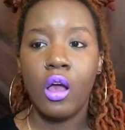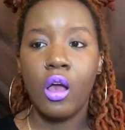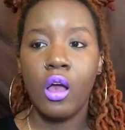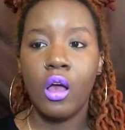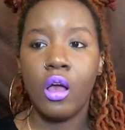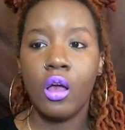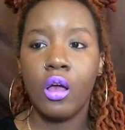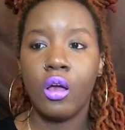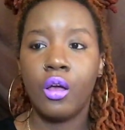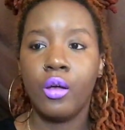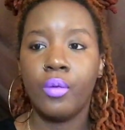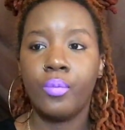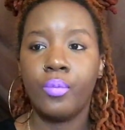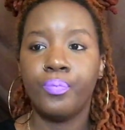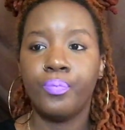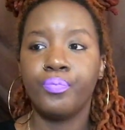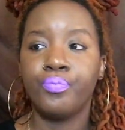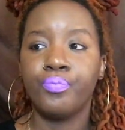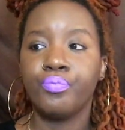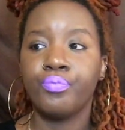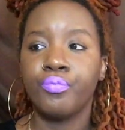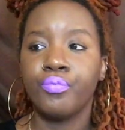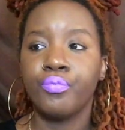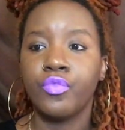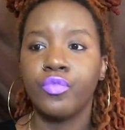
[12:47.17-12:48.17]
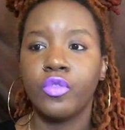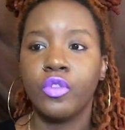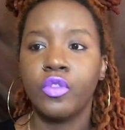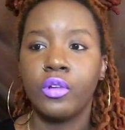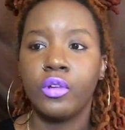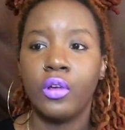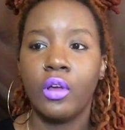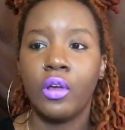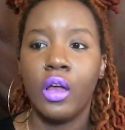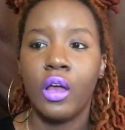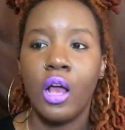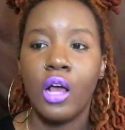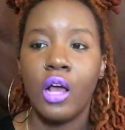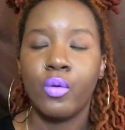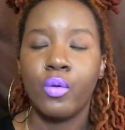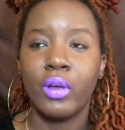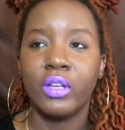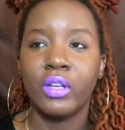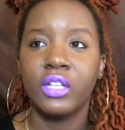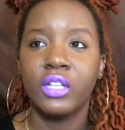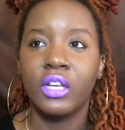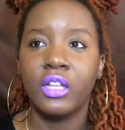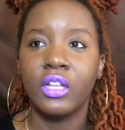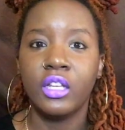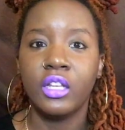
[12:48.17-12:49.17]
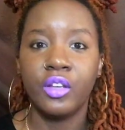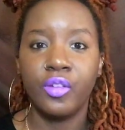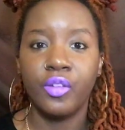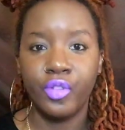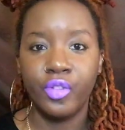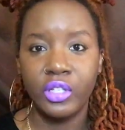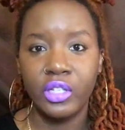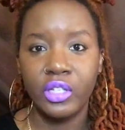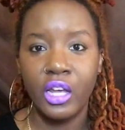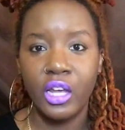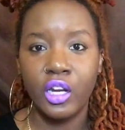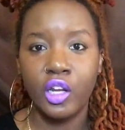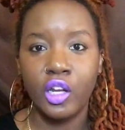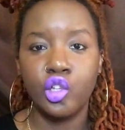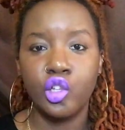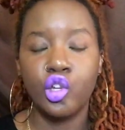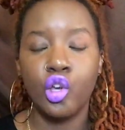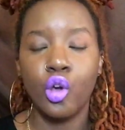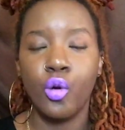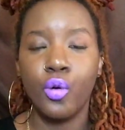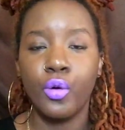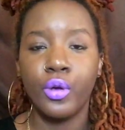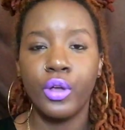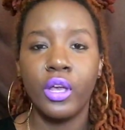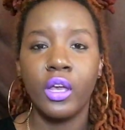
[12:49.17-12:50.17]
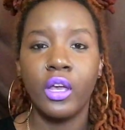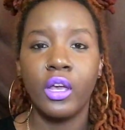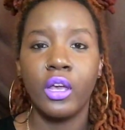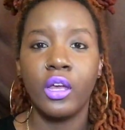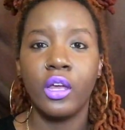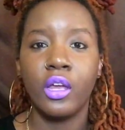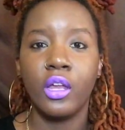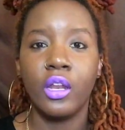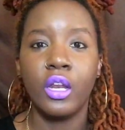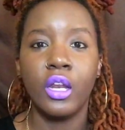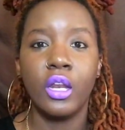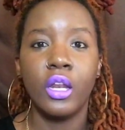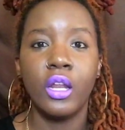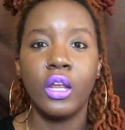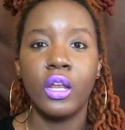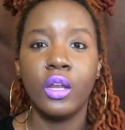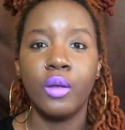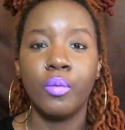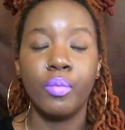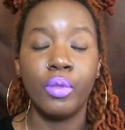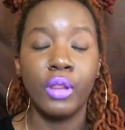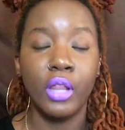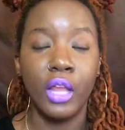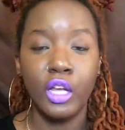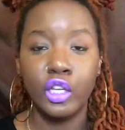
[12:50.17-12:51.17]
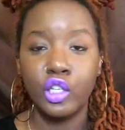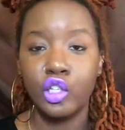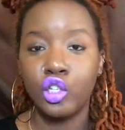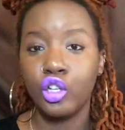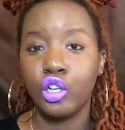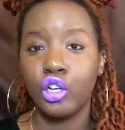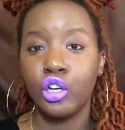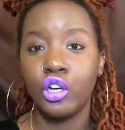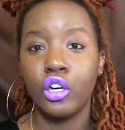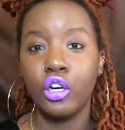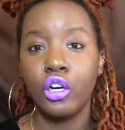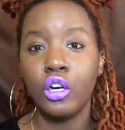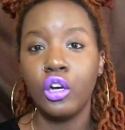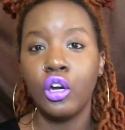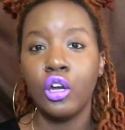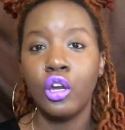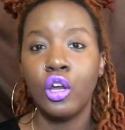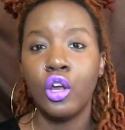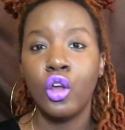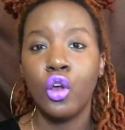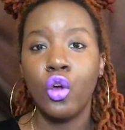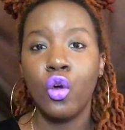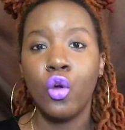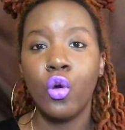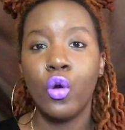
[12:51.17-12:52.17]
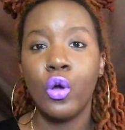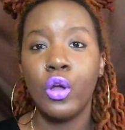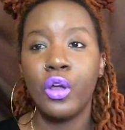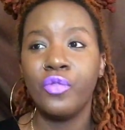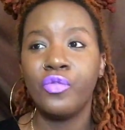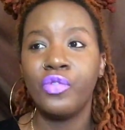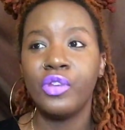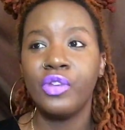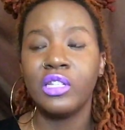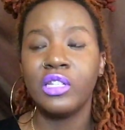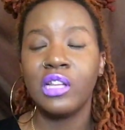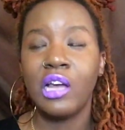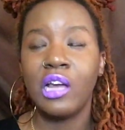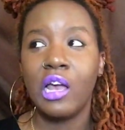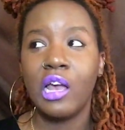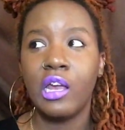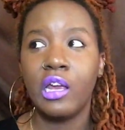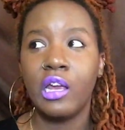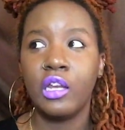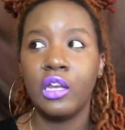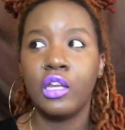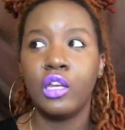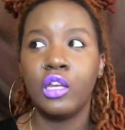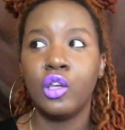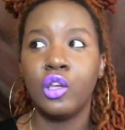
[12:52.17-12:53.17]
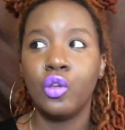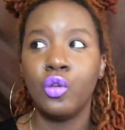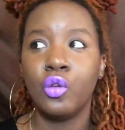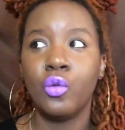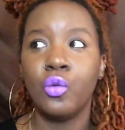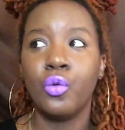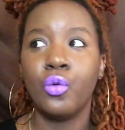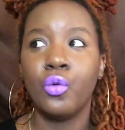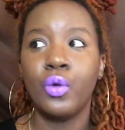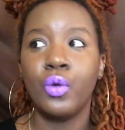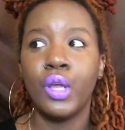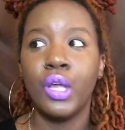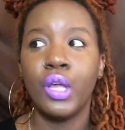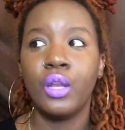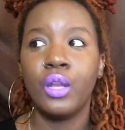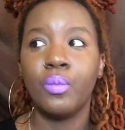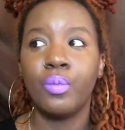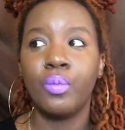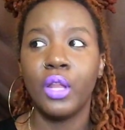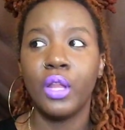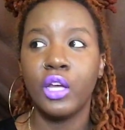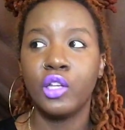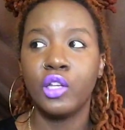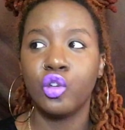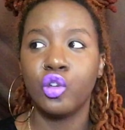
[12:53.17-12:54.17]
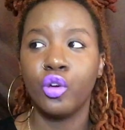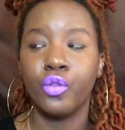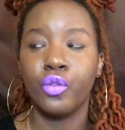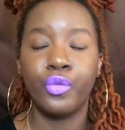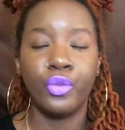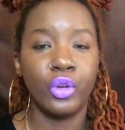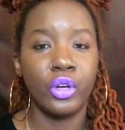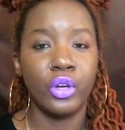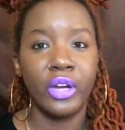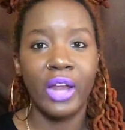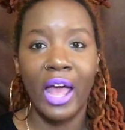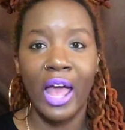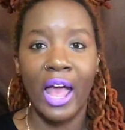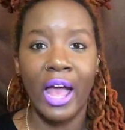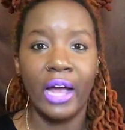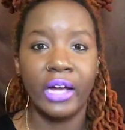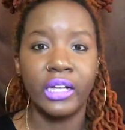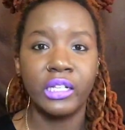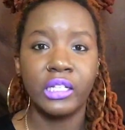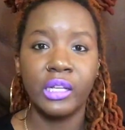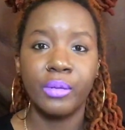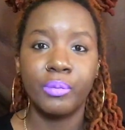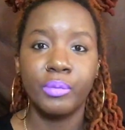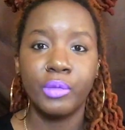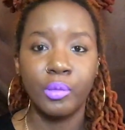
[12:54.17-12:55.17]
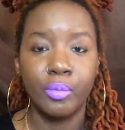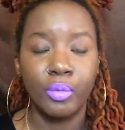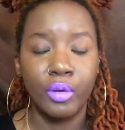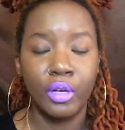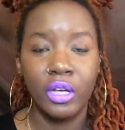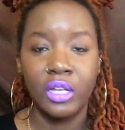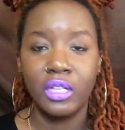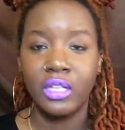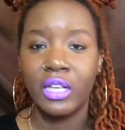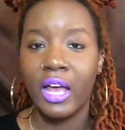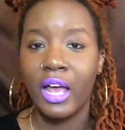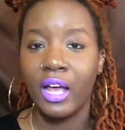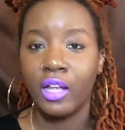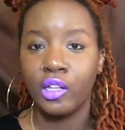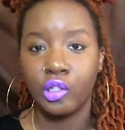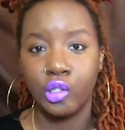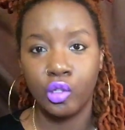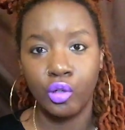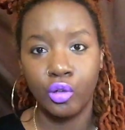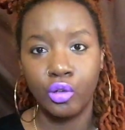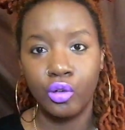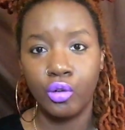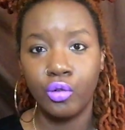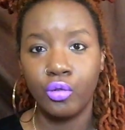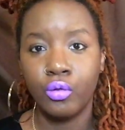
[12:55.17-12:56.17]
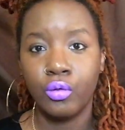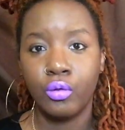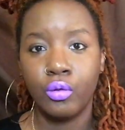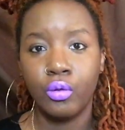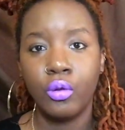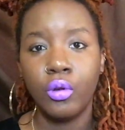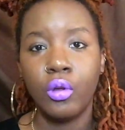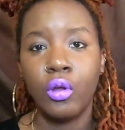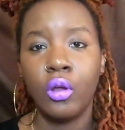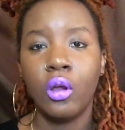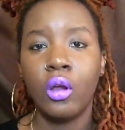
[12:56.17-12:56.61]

how do I say this? If it's not a choke in pleasure, or if he's not hitting you in pleasure, or if you did not ask him to put his hands on you,